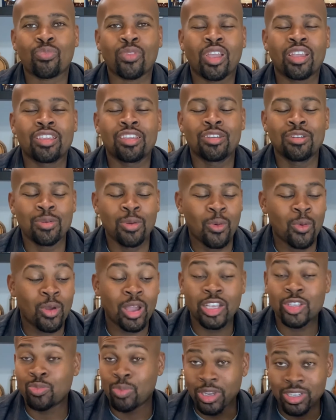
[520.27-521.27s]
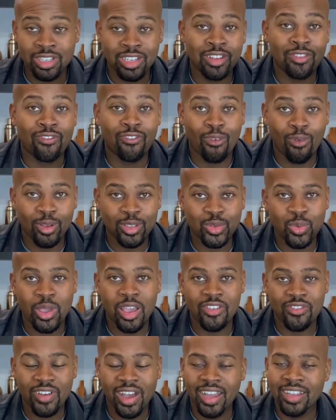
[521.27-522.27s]
you know especially Foursquare
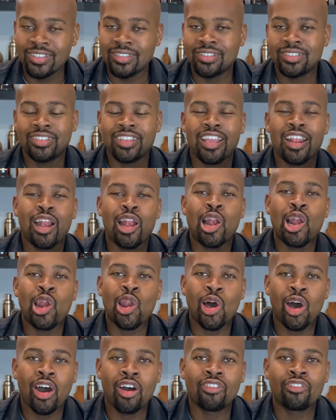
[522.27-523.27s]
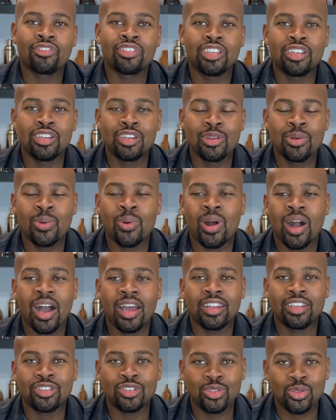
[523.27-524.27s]
fans they love the no
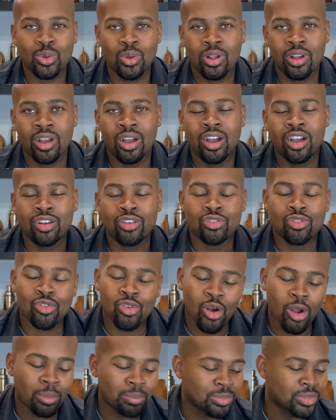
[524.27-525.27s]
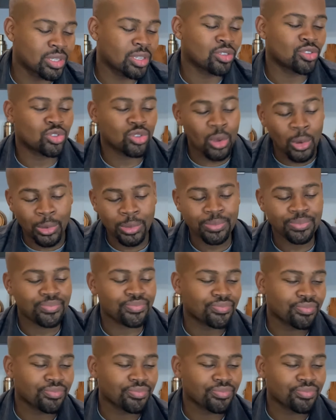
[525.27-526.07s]
added sugar rums so